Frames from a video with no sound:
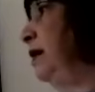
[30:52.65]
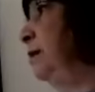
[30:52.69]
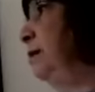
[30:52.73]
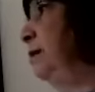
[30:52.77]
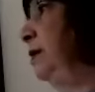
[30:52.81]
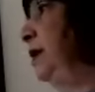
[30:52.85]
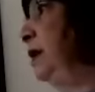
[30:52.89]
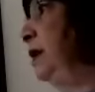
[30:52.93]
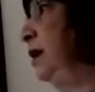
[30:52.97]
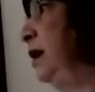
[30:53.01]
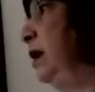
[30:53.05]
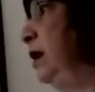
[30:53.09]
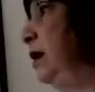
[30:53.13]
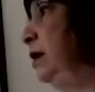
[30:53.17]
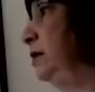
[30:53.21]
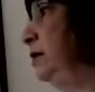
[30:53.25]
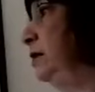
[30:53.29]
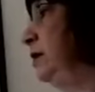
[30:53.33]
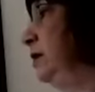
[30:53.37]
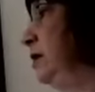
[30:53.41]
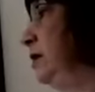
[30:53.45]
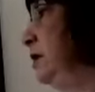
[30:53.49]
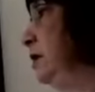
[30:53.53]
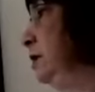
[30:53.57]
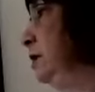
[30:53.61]

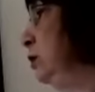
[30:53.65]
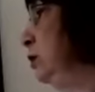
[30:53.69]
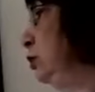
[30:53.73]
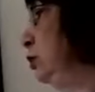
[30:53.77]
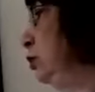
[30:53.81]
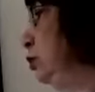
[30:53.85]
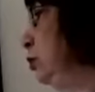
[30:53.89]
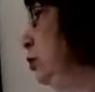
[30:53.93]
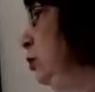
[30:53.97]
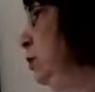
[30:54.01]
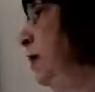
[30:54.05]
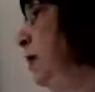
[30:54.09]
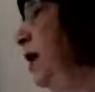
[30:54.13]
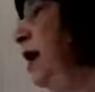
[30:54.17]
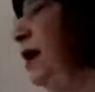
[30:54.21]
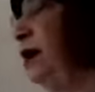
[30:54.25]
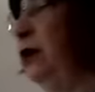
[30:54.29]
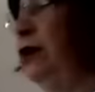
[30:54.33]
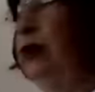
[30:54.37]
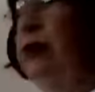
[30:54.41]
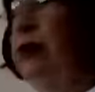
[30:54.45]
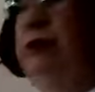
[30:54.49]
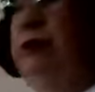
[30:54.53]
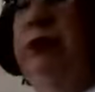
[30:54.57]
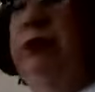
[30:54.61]
because the two
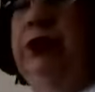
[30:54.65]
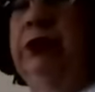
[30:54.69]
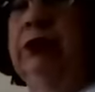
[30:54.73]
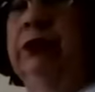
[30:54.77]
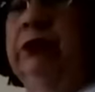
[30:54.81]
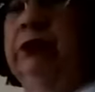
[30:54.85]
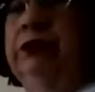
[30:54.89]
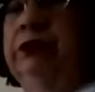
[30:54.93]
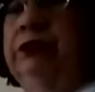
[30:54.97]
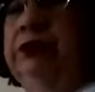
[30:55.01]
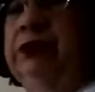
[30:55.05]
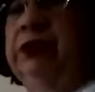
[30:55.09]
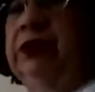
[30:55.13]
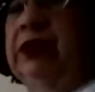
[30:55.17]
binomials